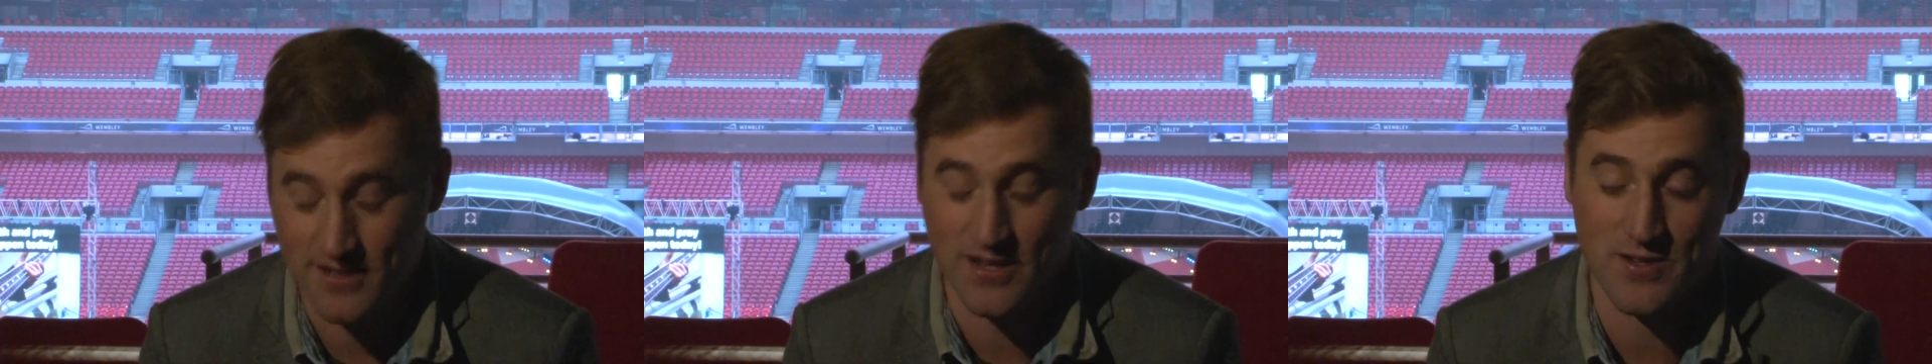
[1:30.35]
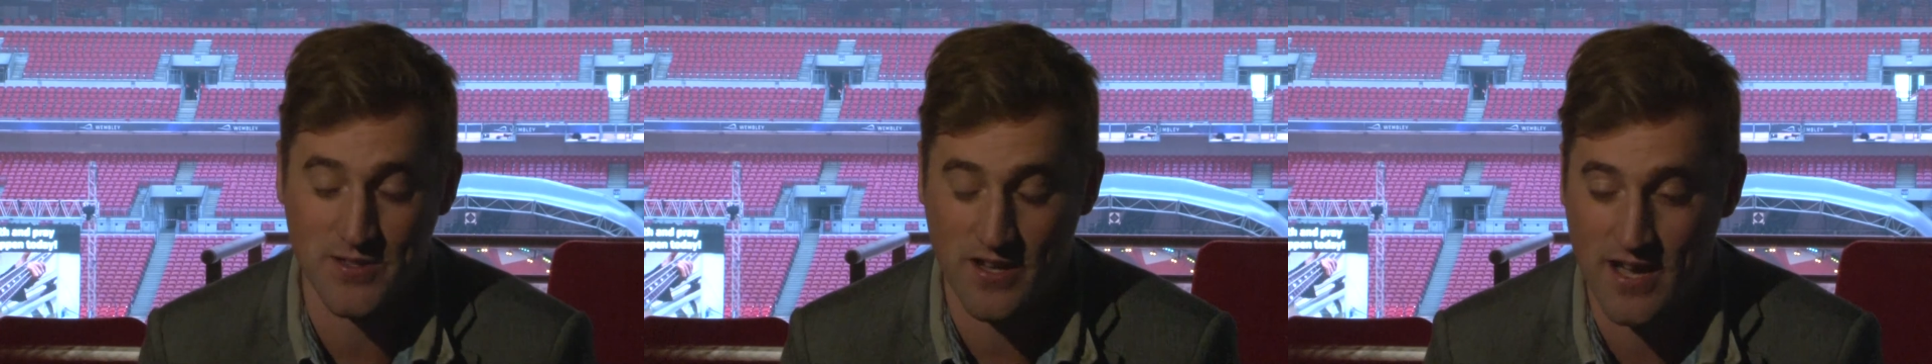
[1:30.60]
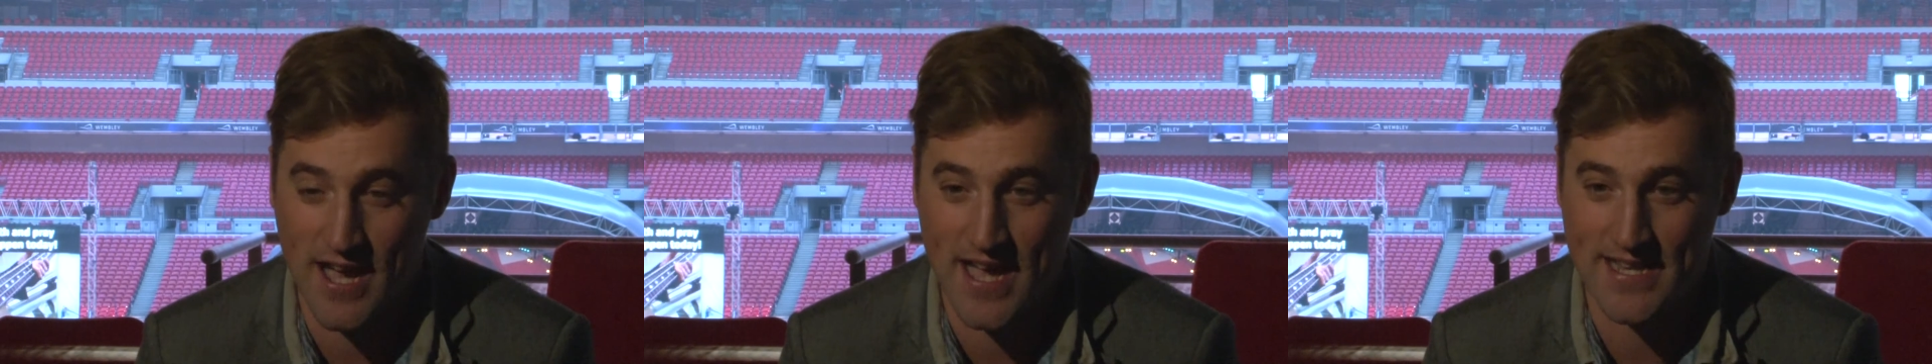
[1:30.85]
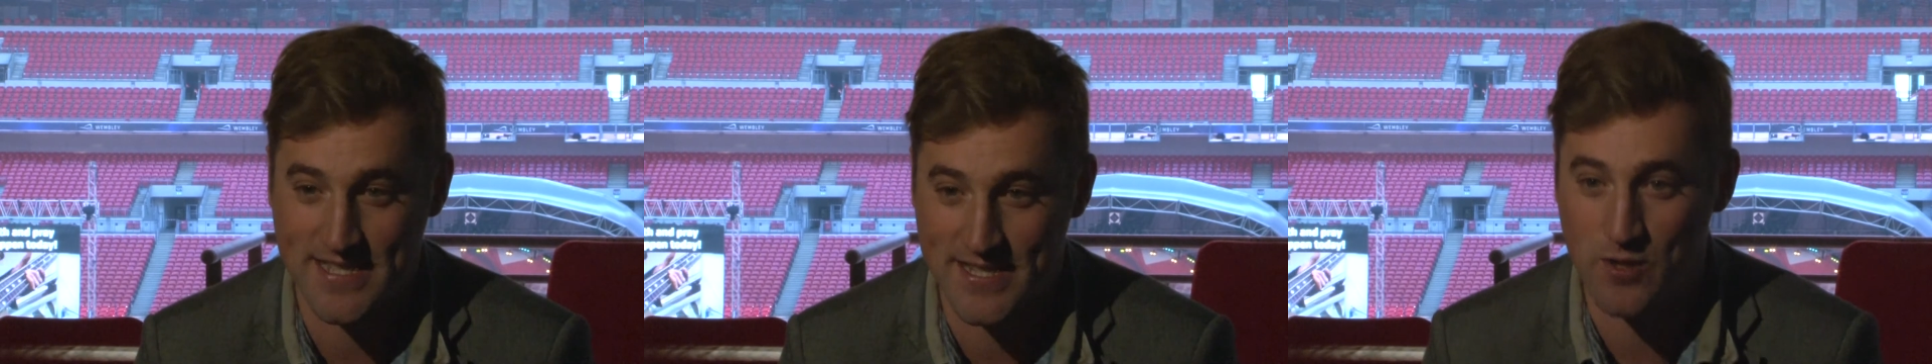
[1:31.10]
close our
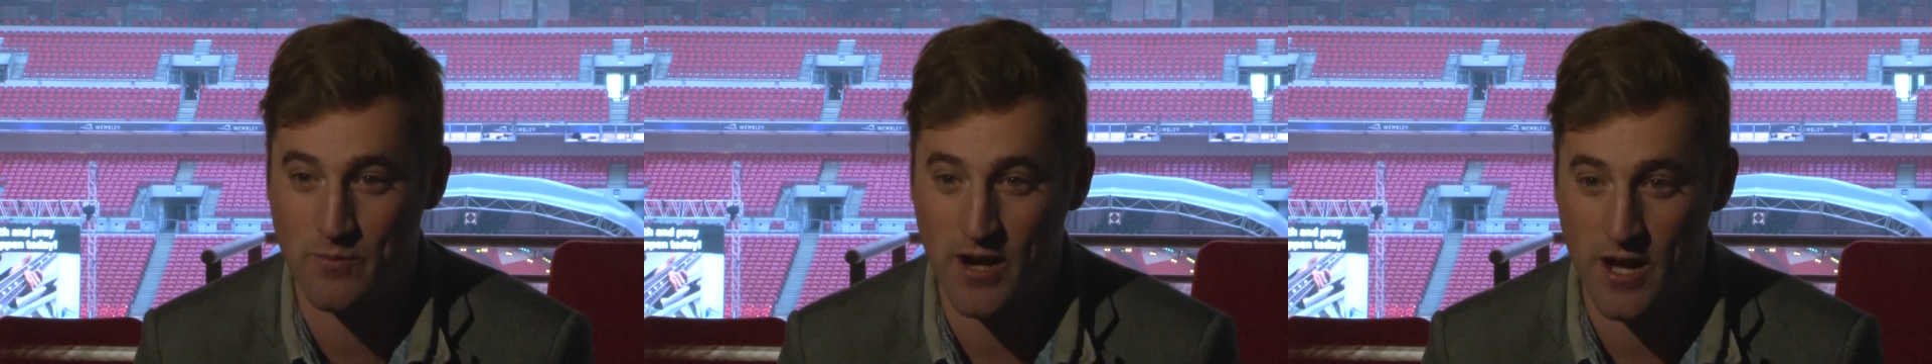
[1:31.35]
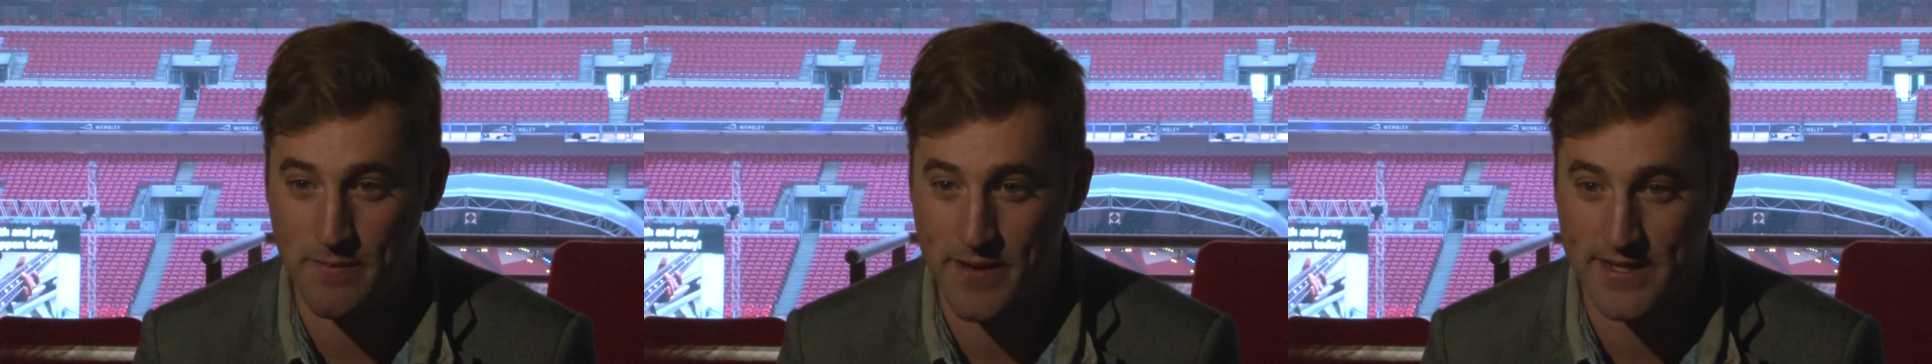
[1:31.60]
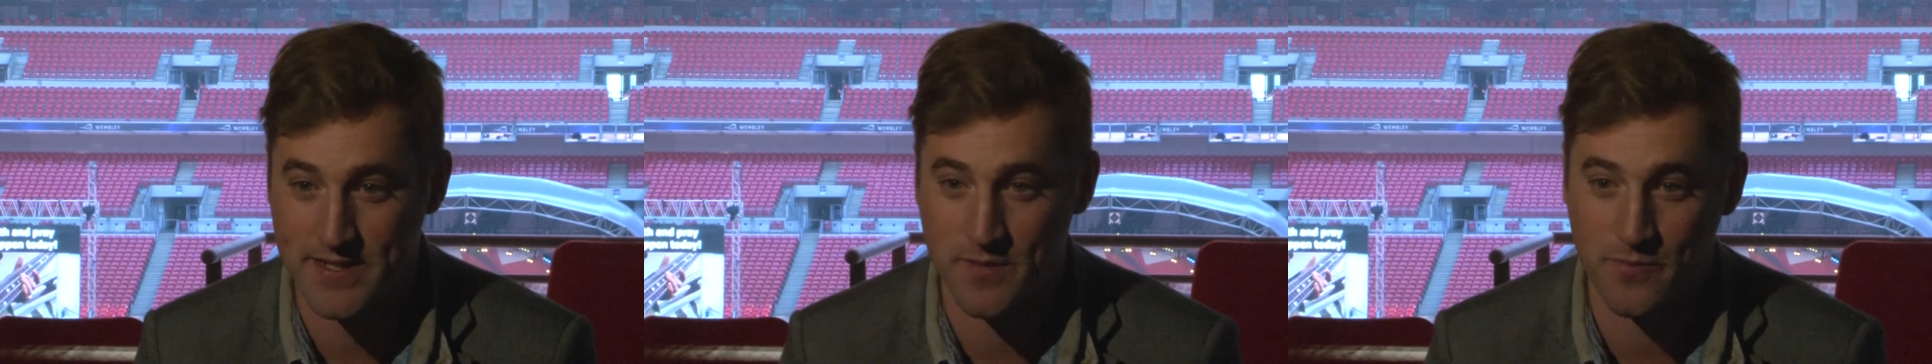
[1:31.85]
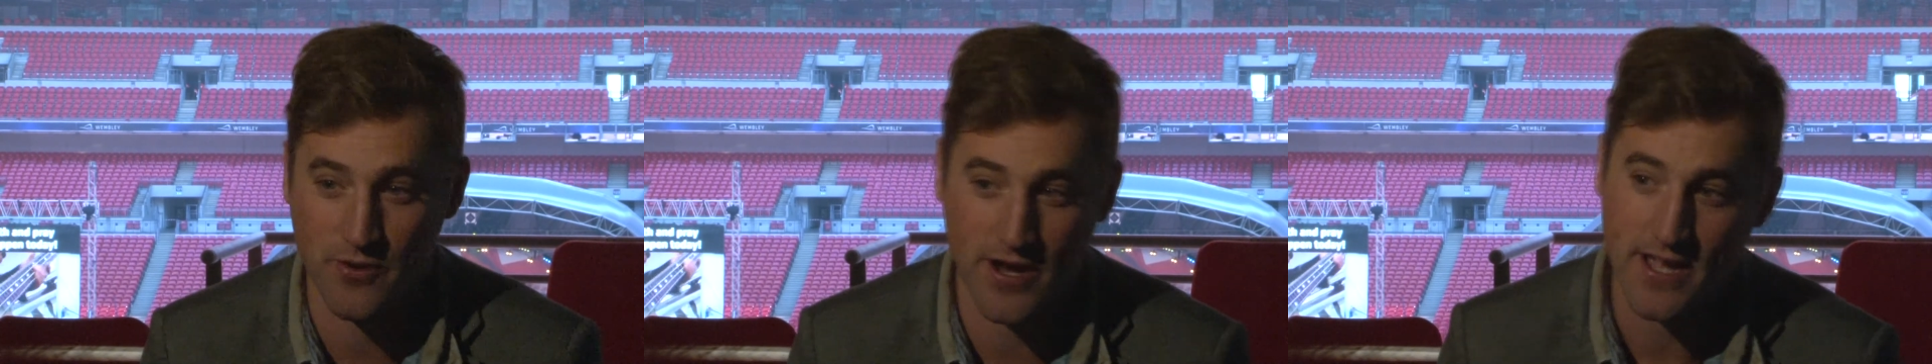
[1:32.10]
hands, kneel by our beds to
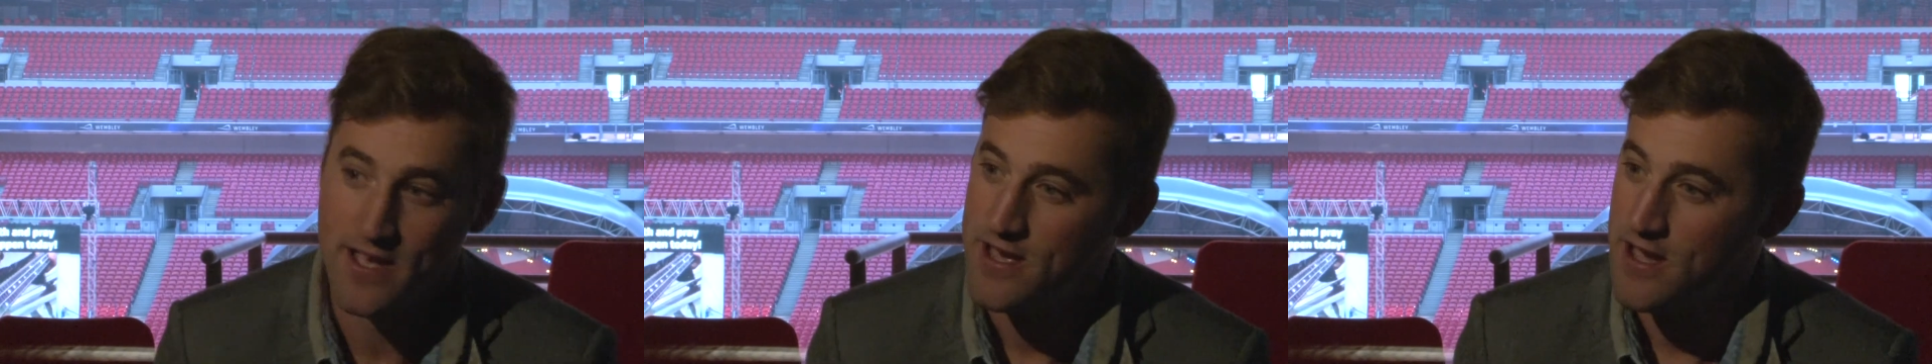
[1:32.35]
pray.